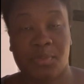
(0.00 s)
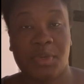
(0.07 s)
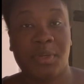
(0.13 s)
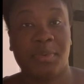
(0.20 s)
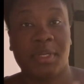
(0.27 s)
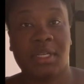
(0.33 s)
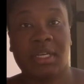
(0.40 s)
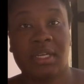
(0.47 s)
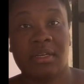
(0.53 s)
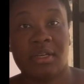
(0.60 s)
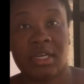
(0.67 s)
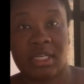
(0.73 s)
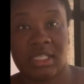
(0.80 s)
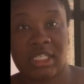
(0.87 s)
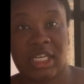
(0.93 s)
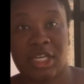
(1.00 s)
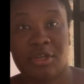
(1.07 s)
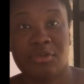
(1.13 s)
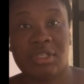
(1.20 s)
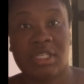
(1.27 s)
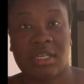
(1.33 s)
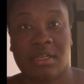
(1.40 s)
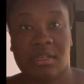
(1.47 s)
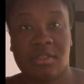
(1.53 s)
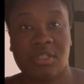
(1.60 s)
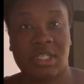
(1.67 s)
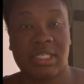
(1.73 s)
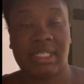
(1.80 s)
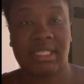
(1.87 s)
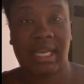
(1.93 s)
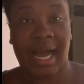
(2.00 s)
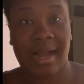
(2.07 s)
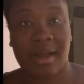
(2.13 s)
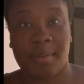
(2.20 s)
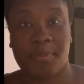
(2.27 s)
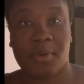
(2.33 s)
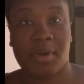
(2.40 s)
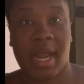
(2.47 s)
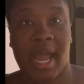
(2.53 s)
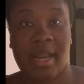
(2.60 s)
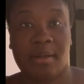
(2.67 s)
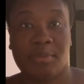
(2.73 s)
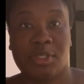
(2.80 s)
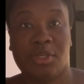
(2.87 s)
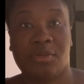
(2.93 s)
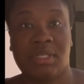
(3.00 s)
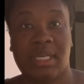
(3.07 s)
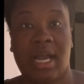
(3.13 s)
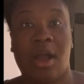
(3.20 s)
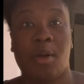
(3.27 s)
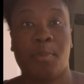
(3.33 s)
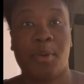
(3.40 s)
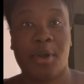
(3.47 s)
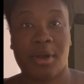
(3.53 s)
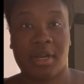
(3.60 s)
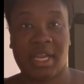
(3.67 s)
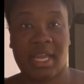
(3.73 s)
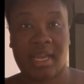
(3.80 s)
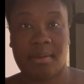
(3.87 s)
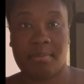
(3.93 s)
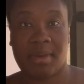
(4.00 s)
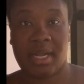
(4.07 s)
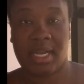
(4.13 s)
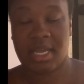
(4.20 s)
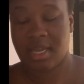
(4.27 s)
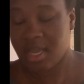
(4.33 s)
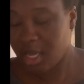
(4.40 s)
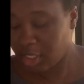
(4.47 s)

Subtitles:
We would continue to just stock up on items using our per diem money.